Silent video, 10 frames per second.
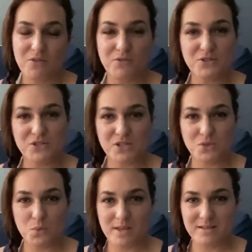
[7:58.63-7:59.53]
first
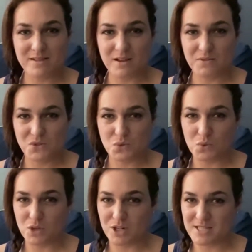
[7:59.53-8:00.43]
6 weeks of school are